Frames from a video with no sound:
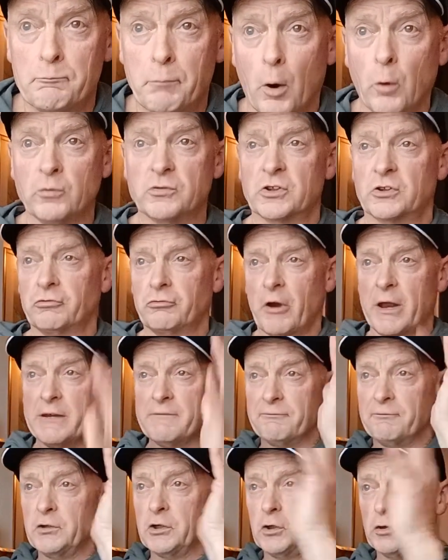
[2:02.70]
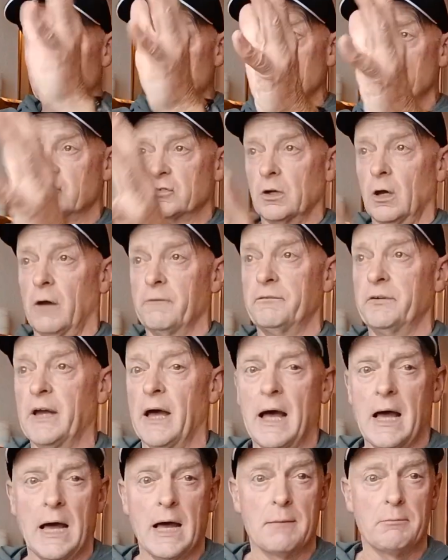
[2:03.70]
boasts great views of the
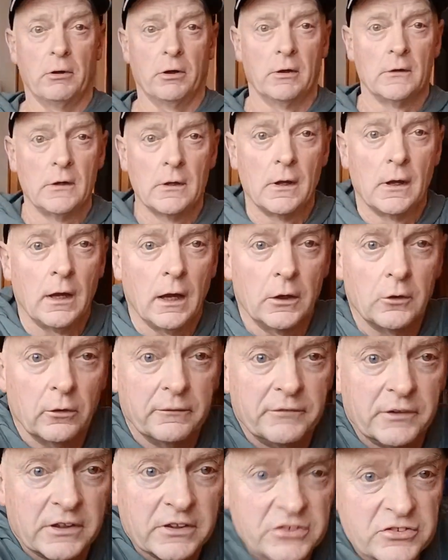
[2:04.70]
harbour. I don't know if you can